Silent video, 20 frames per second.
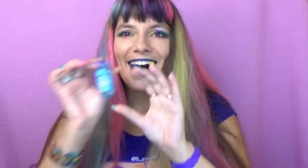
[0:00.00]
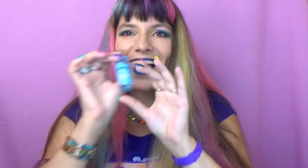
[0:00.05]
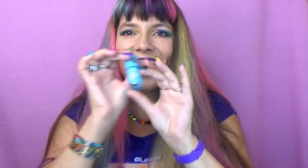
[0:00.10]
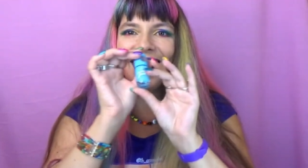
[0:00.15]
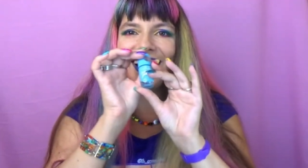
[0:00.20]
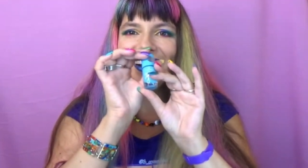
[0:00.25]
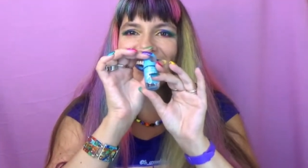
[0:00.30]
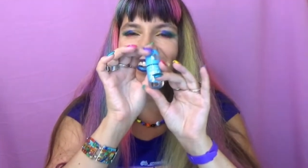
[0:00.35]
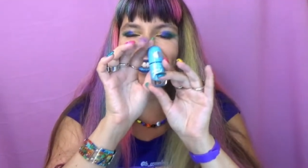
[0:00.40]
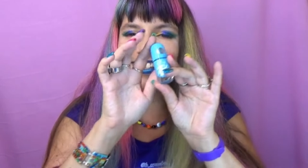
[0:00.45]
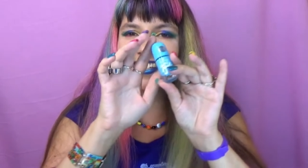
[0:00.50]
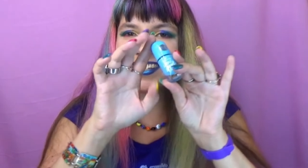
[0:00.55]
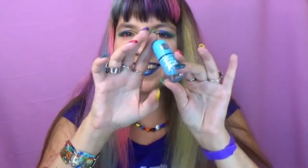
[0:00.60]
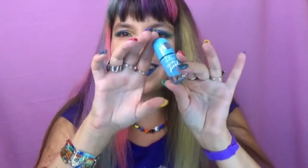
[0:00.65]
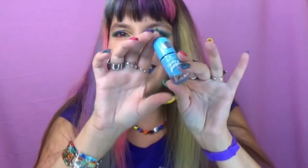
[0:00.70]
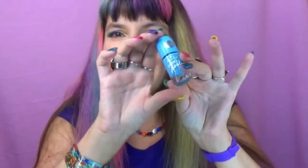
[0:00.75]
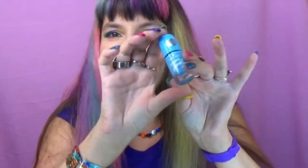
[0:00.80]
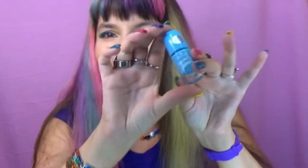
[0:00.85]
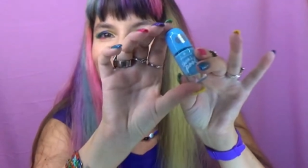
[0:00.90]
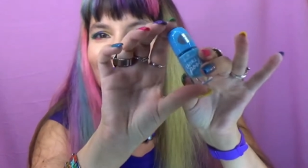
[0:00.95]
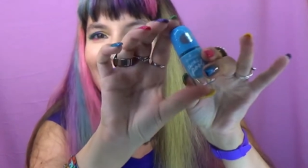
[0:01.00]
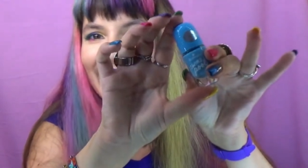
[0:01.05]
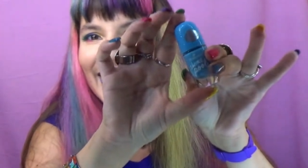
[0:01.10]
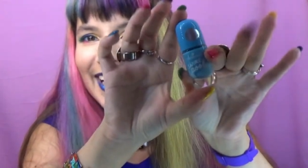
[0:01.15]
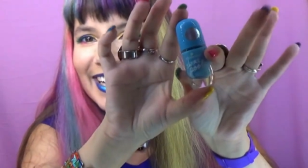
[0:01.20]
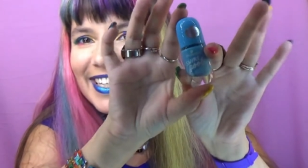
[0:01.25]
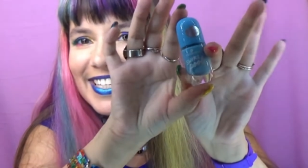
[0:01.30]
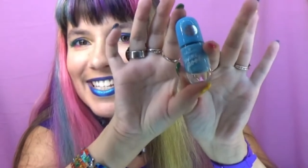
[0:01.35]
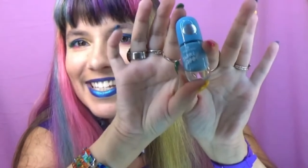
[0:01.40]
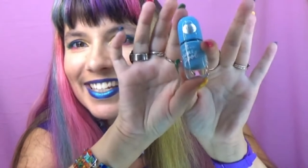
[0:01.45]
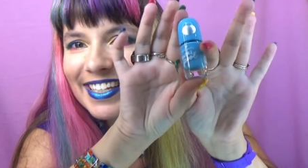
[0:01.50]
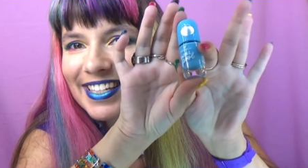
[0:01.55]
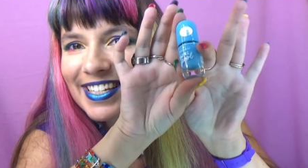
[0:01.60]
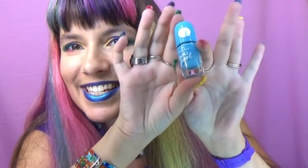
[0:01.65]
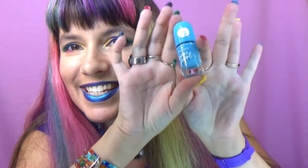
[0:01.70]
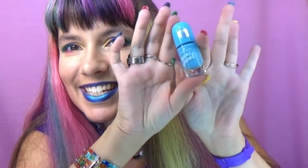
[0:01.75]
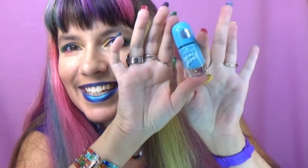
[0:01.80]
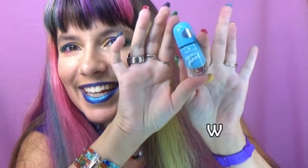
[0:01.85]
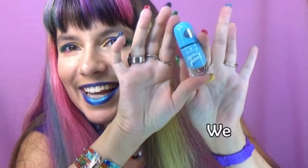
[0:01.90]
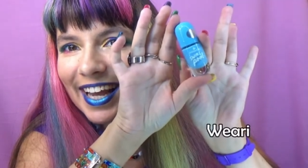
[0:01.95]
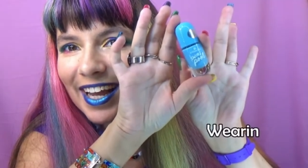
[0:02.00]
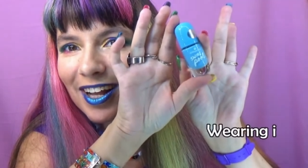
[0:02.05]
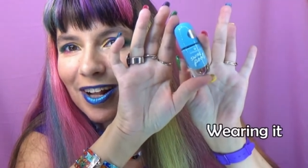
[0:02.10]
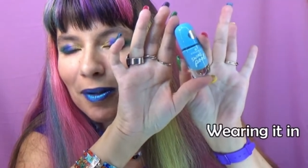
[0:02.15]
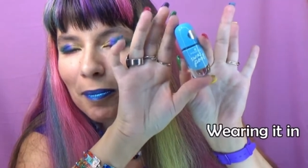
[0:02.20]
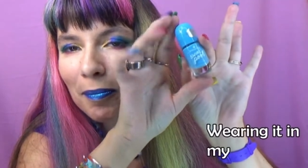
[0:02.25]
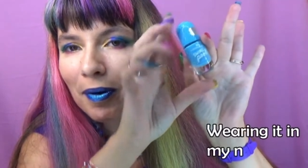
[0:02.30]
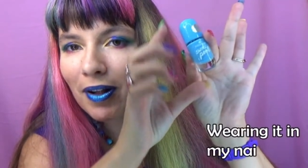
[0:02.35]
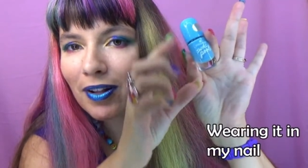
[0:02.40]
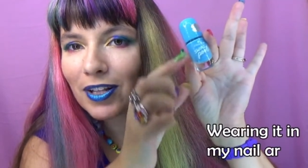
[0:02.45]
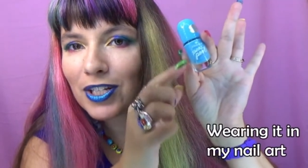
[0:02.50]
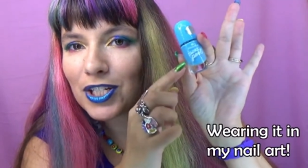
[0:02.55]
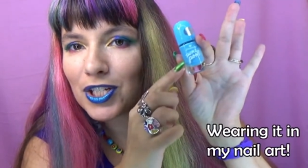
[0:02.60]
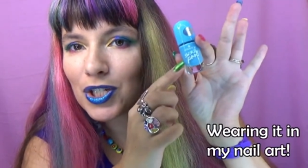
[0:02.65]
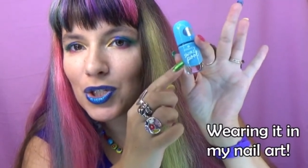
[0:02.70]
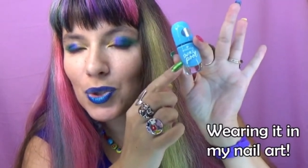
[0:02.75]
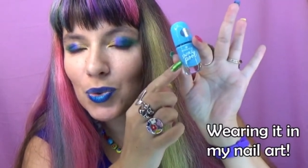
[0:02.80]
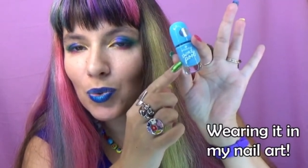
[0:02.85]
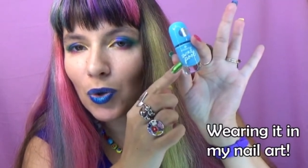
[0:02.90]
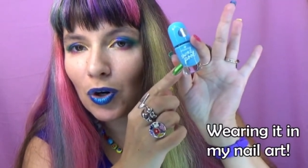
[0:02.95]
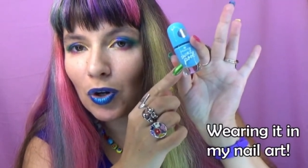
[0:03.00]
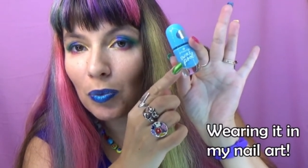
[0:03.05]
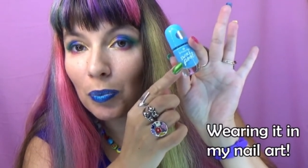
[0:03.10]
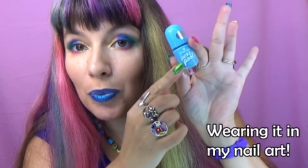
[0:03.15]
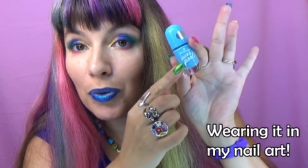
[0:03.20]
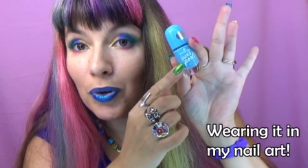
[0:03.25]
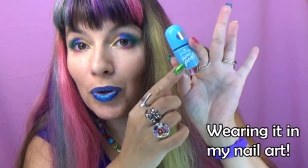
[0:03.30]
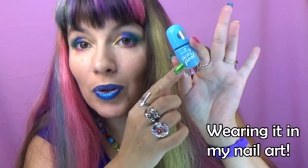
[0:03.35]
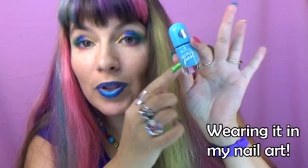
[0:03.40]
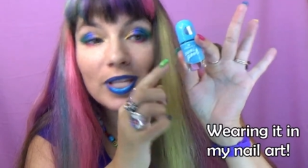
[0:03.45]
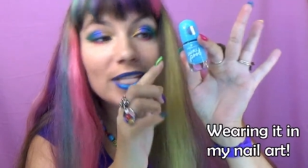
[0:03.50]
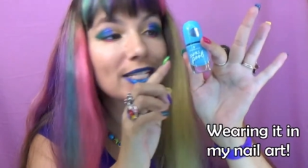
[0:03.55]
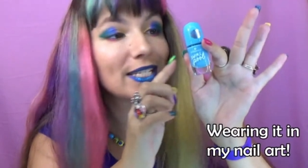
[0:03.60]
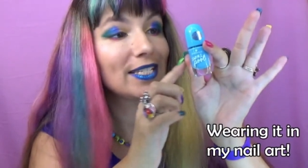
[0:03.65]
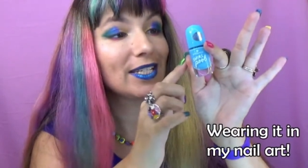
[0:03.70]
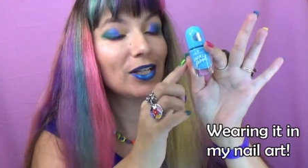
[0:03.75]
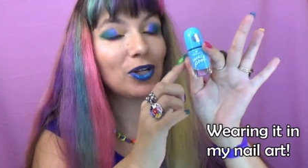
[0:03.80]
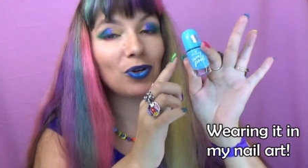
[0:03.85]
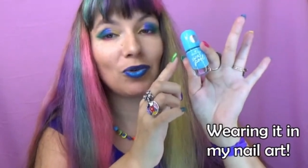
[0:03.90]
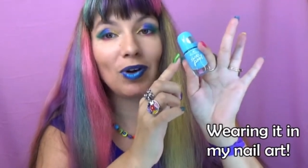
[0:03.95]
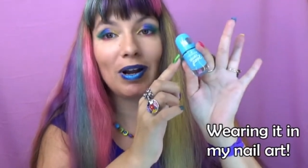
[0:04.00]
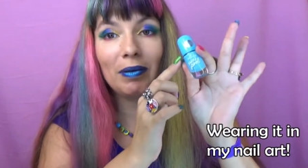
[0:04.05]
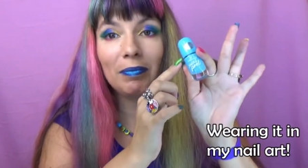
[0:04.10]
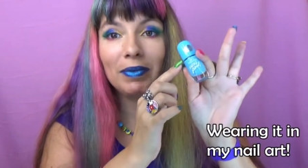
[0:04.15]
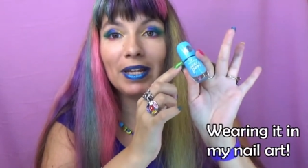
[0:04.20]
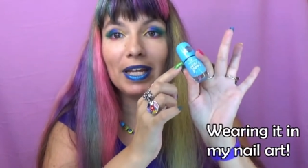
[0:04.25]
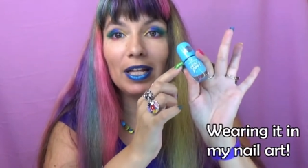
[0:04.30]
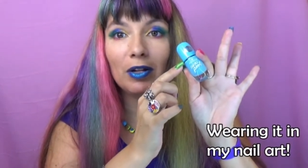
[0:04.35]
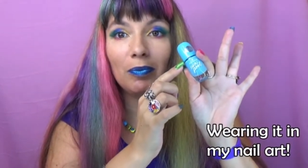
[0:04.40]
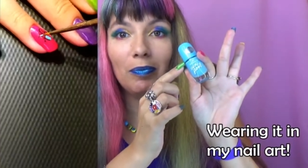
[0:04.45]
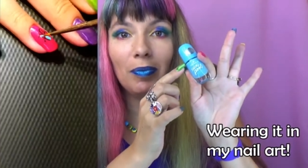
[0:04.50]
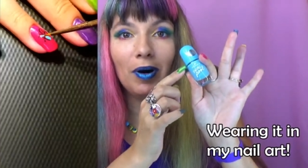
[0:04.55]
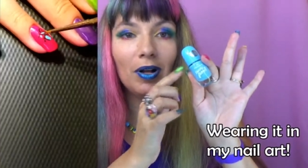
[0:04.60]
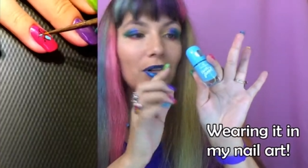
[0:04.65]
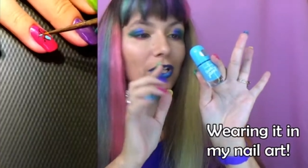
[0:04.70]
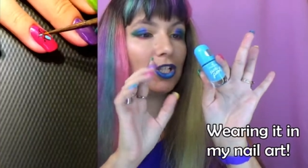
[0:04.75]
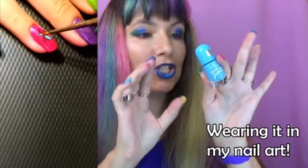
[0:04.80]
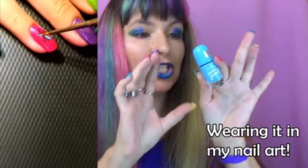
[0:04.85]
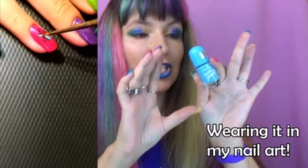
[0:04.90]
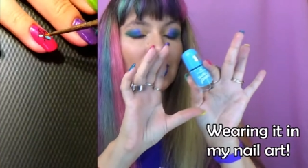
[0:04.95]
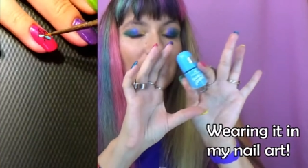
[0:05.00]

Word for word: I also got the Essence Nail Polish in Swirlpool. This is a creme nail polish.